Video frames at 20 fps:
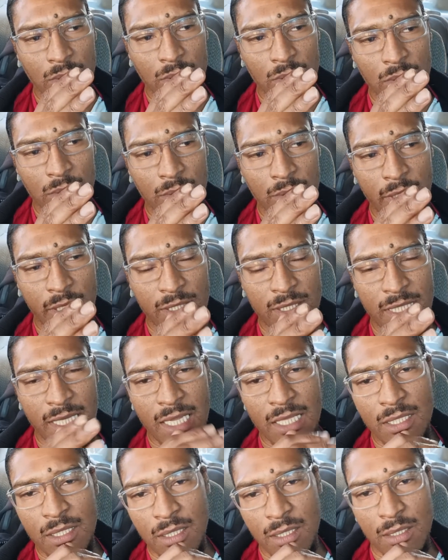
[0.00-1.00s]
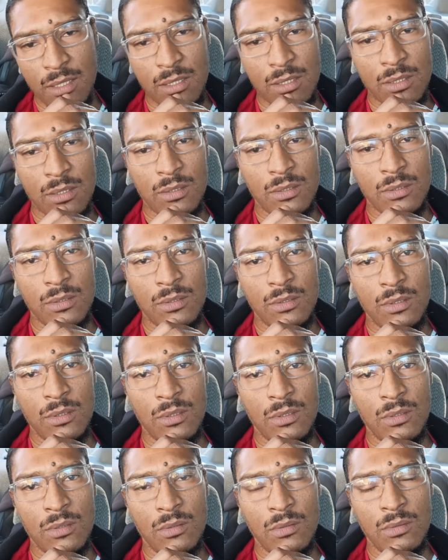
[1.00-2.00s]
They're telling us
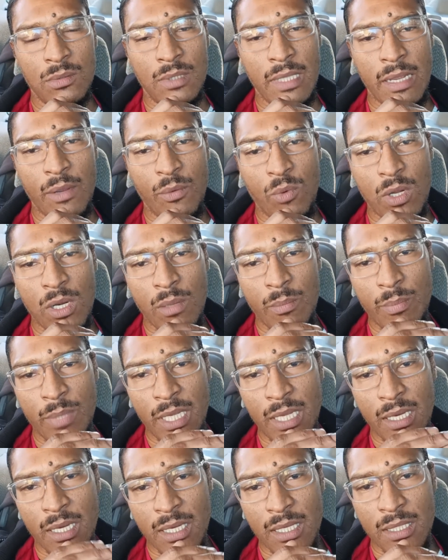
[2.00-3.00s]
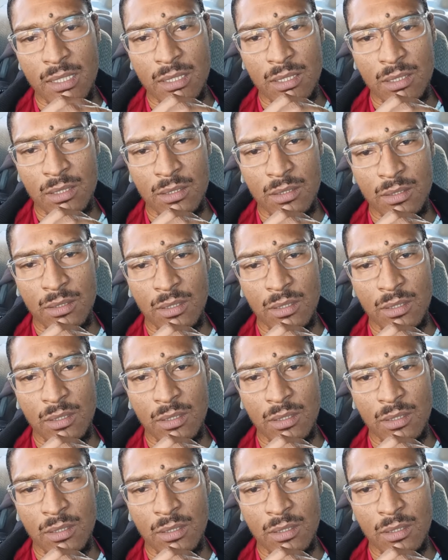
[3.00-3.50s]
they want to be us.